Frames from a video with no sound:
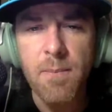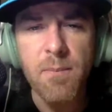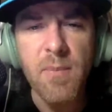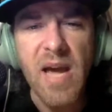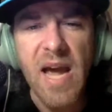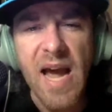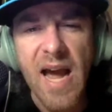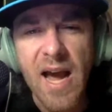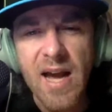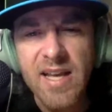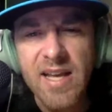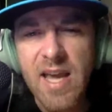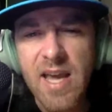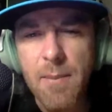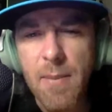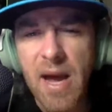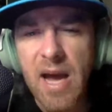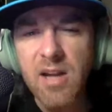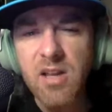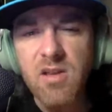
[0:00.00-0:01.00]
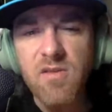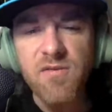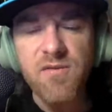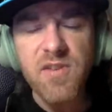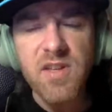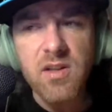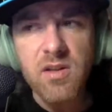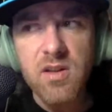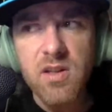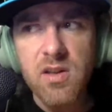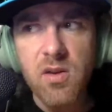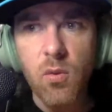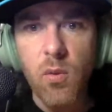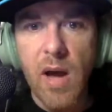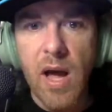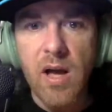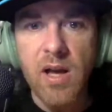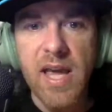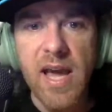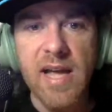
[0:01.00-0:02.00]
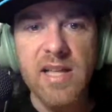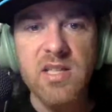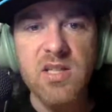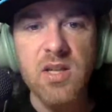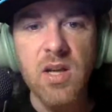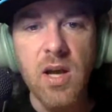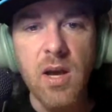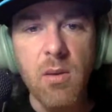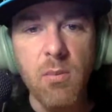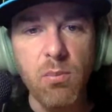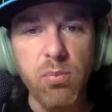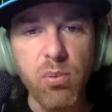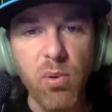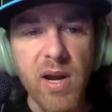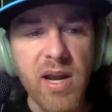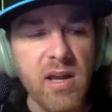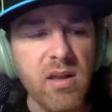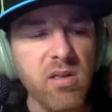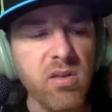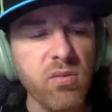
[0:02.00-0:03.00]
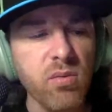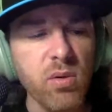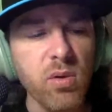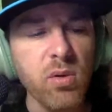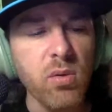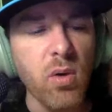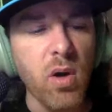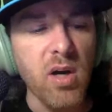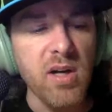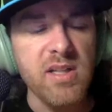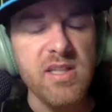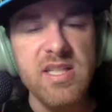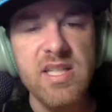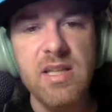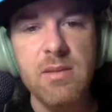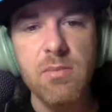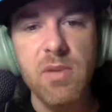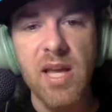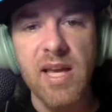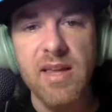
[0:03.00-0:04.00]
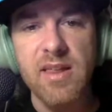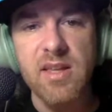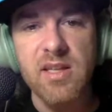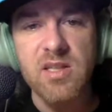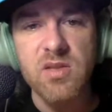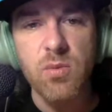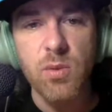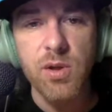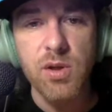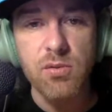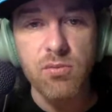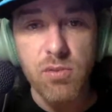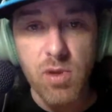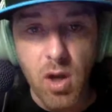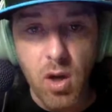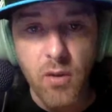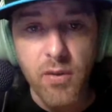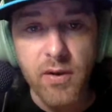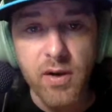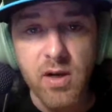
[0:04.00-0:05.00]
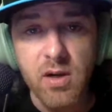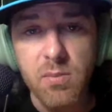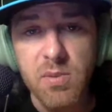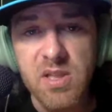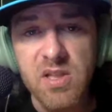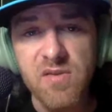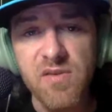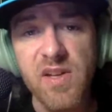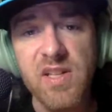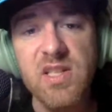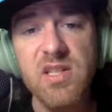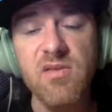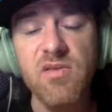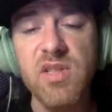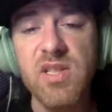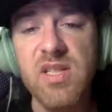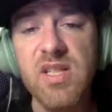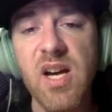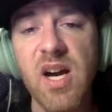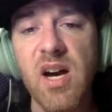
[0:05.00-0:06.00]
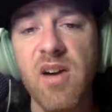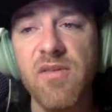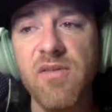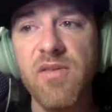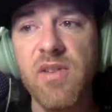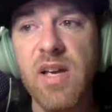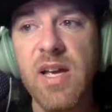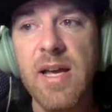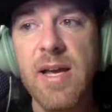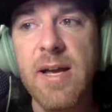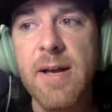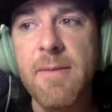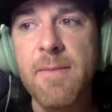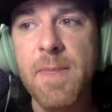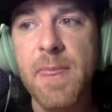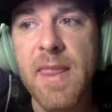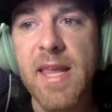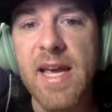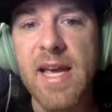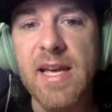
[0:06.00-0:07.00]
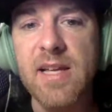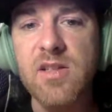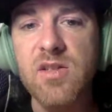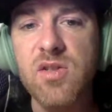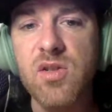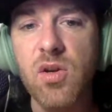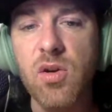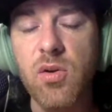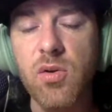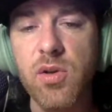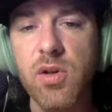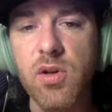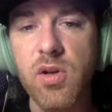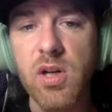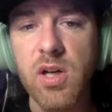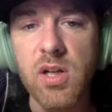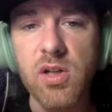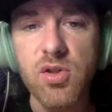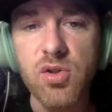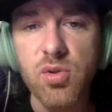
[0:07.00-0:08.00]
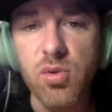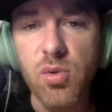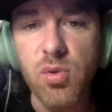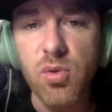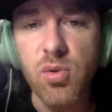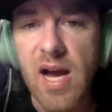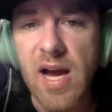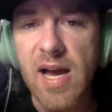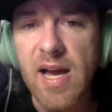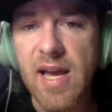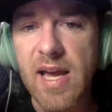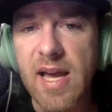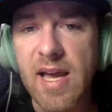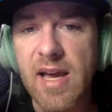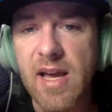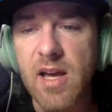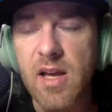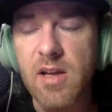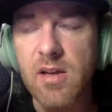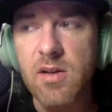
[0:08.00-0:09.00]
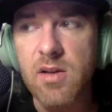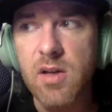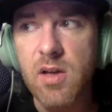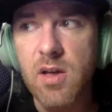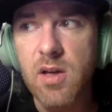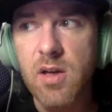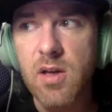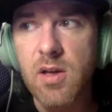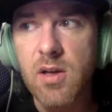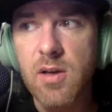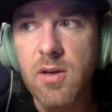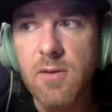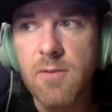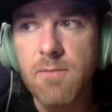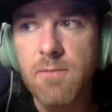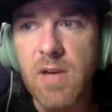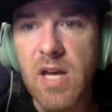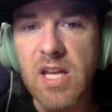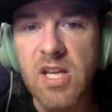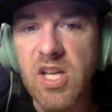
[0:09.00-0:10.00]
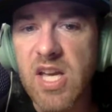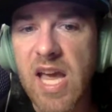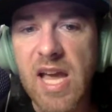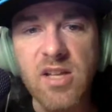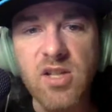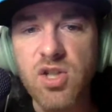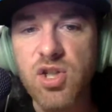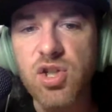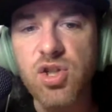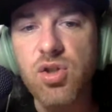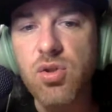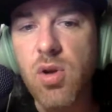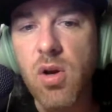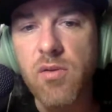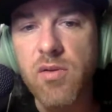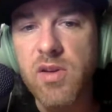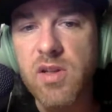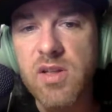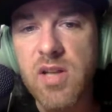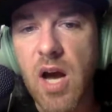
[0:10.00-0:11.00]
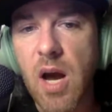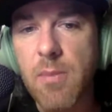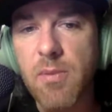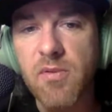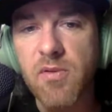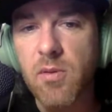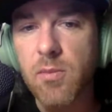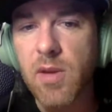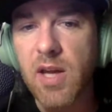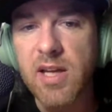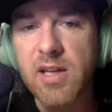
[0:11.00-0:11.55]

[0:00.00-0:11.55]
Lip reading: But Cam, how do you feel that the Wildcats break through on a team like this where they're going to be defensively tough? And so you're going to try and you can't just shoot over the top of them.